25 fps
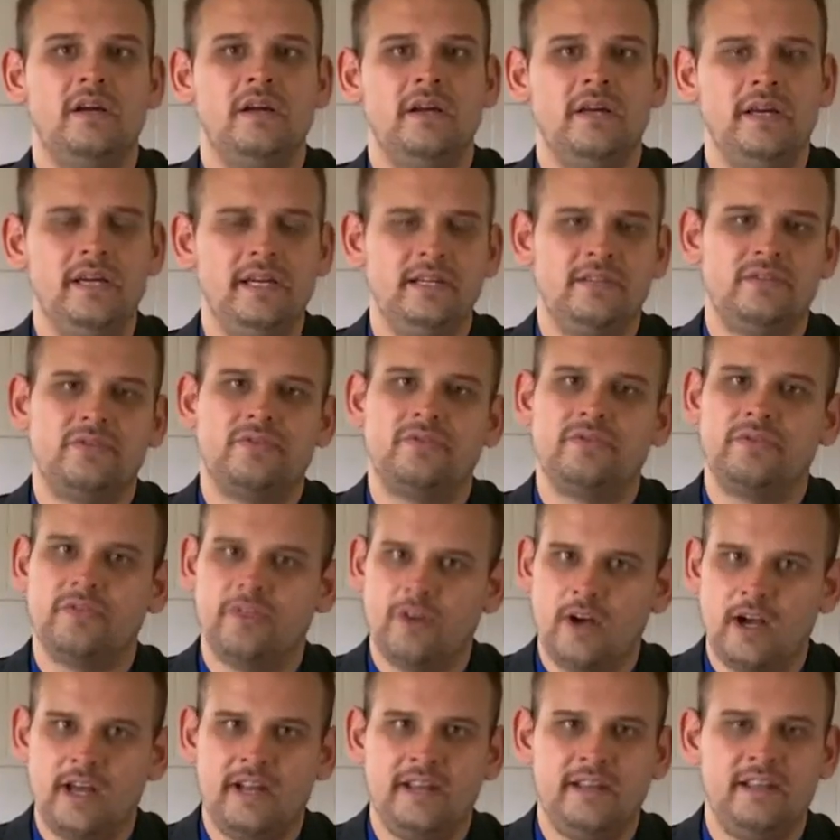It's
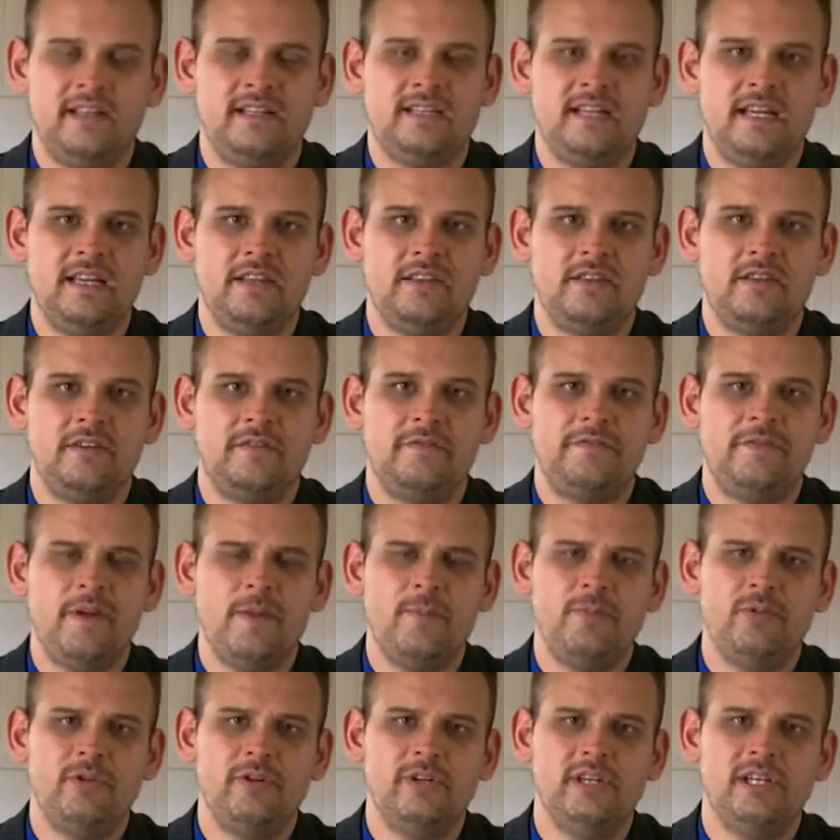Friday the 10th of
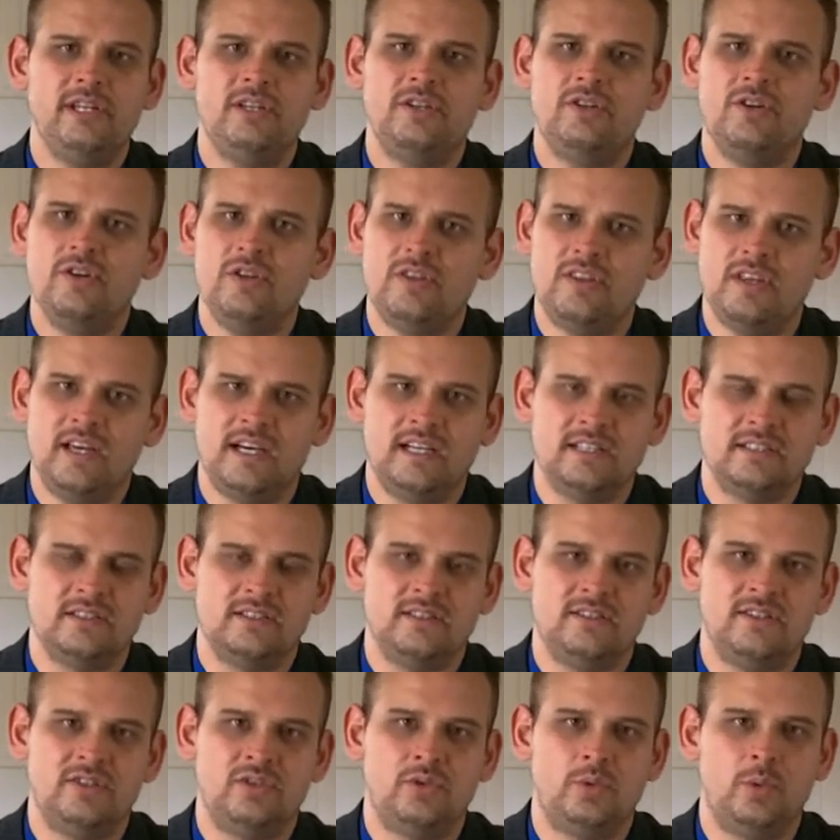February
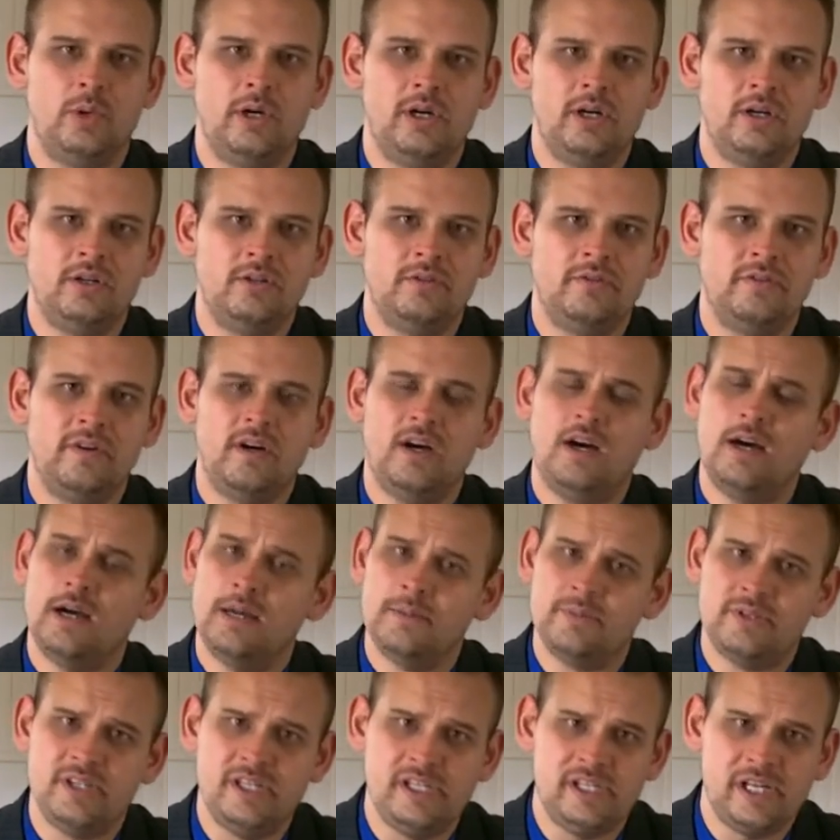2012, I'm
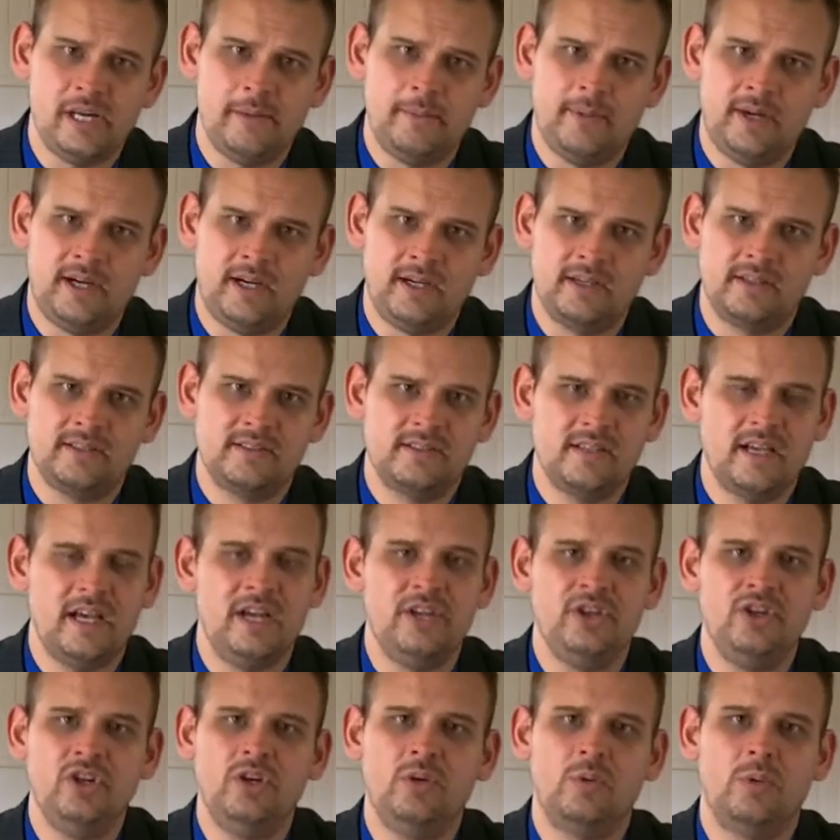TJ Marks, and
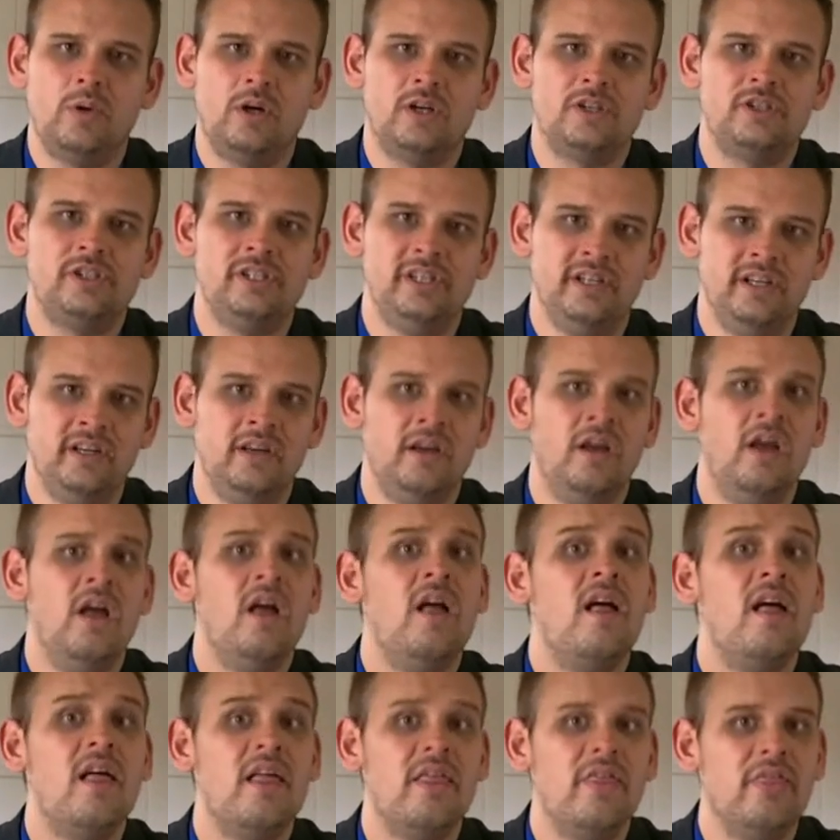you're watching
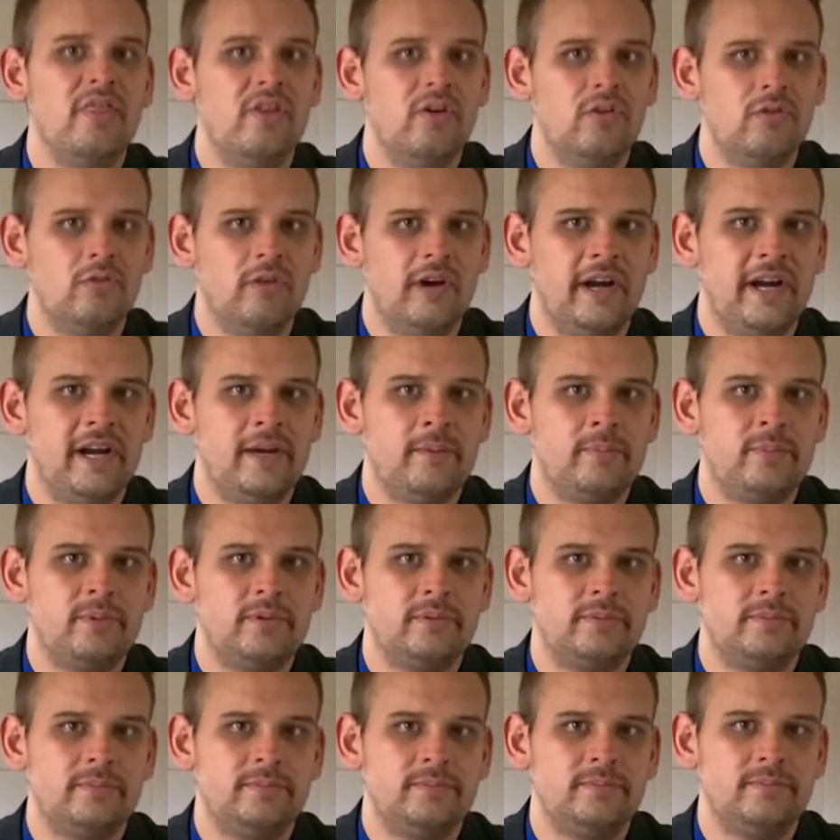The Wrap.
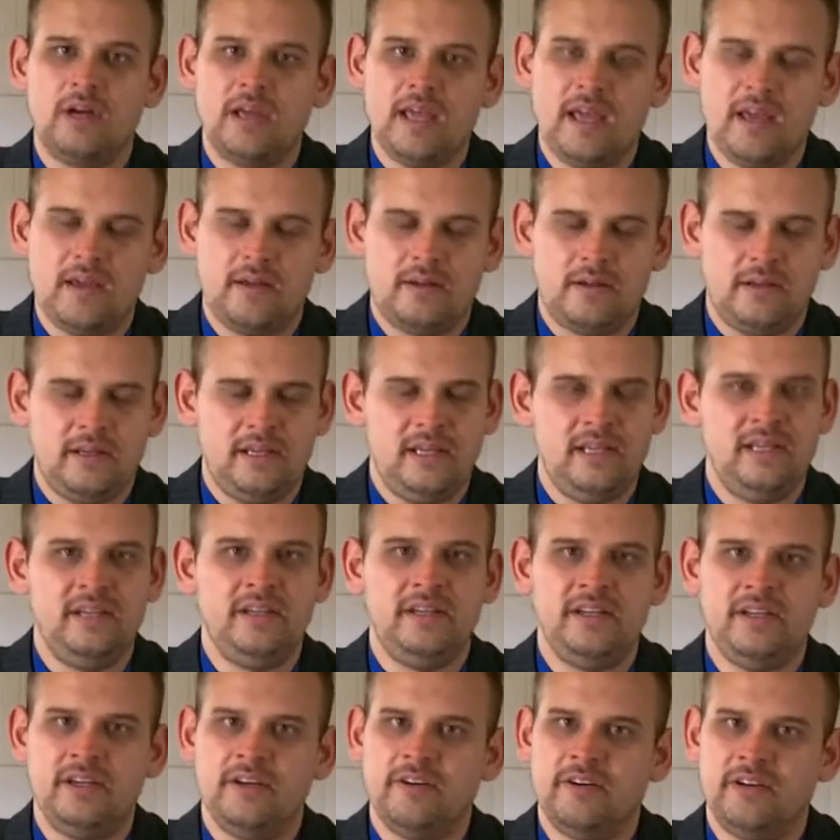
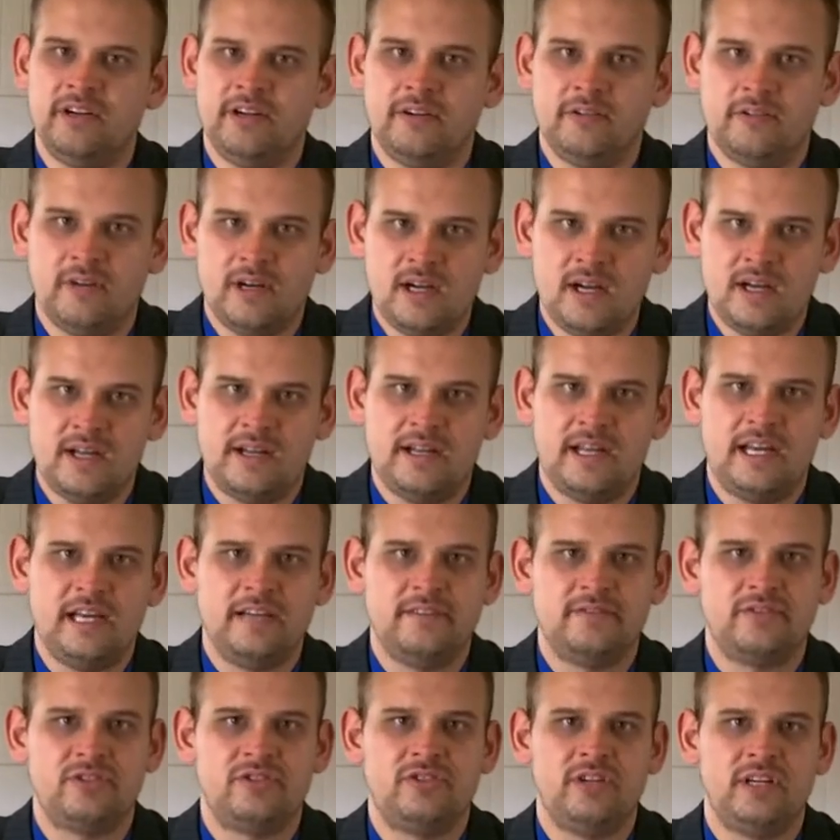India and Iran have
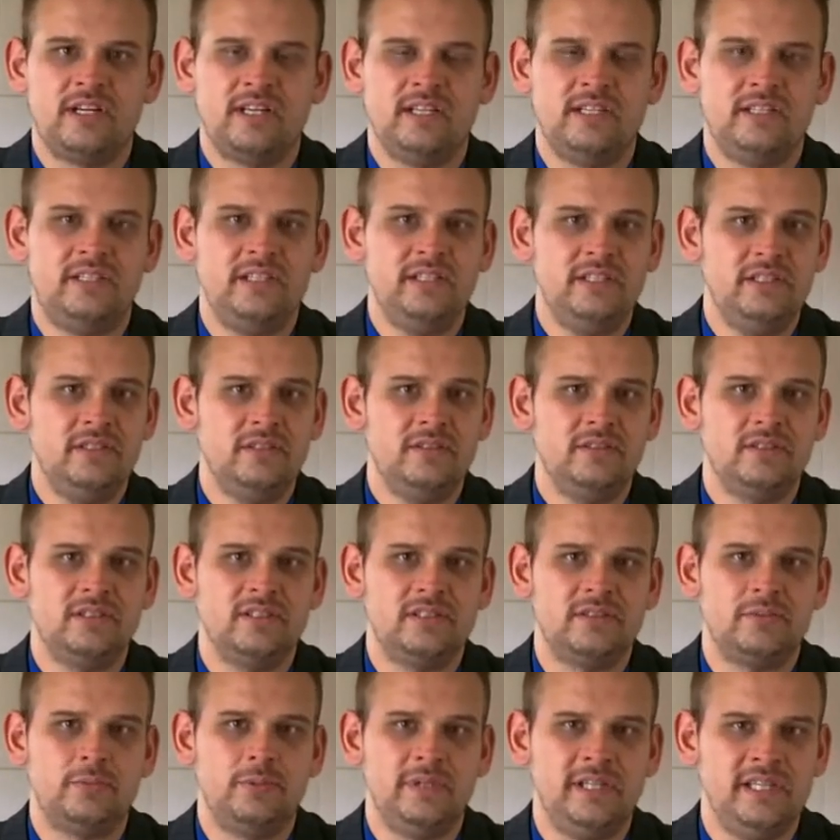struck a deal
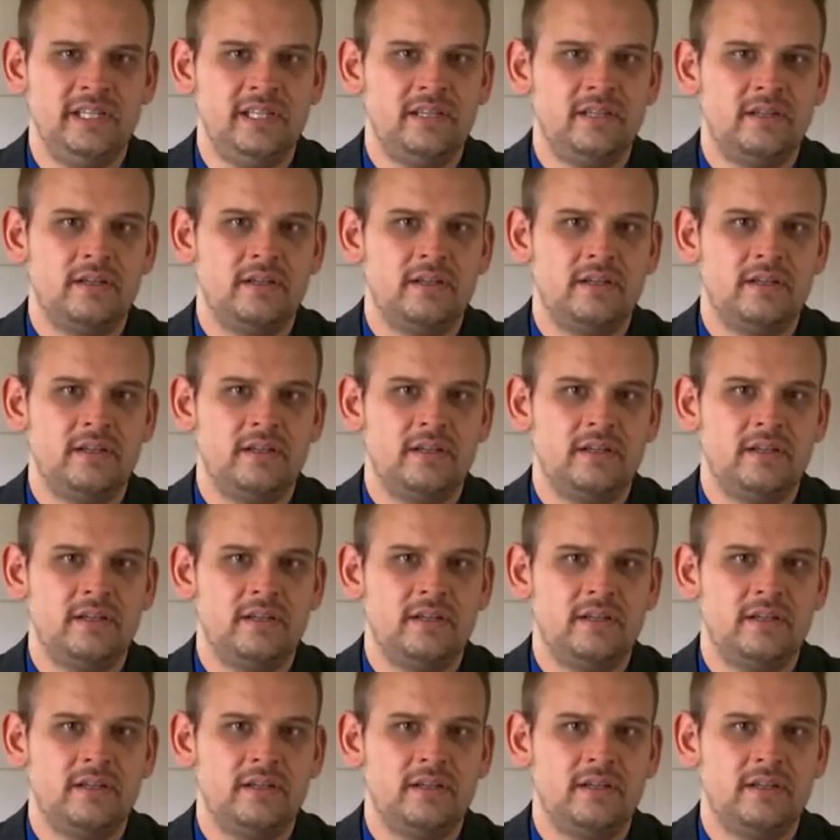this week